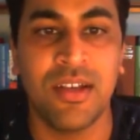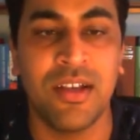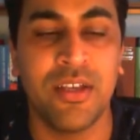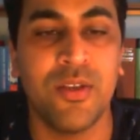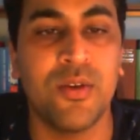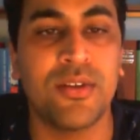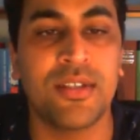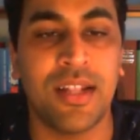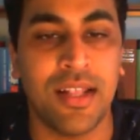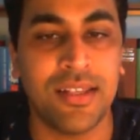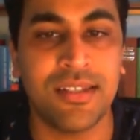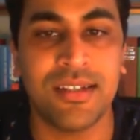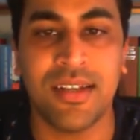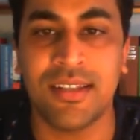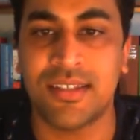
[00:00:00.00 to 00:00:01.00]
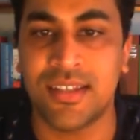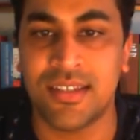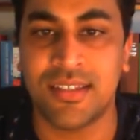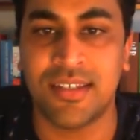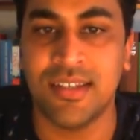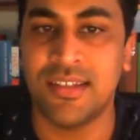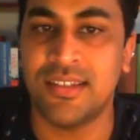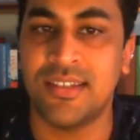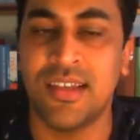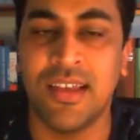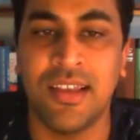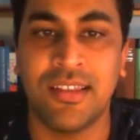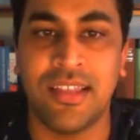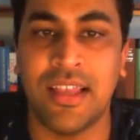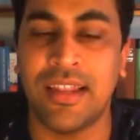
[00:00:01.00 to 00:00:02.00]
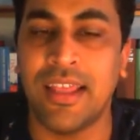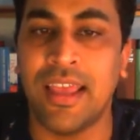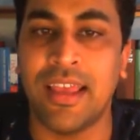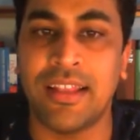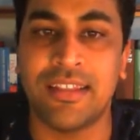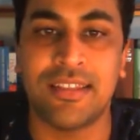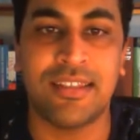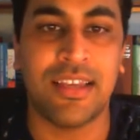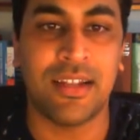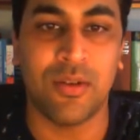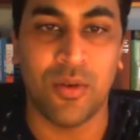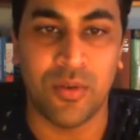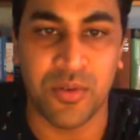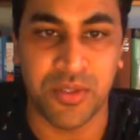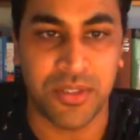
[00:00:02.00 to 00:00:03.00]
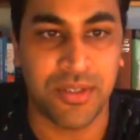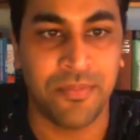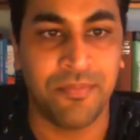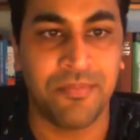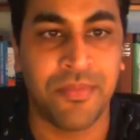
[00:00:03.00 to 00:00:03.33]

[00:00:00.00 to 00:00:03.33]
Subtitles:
use less transistors than ANDs and ORs.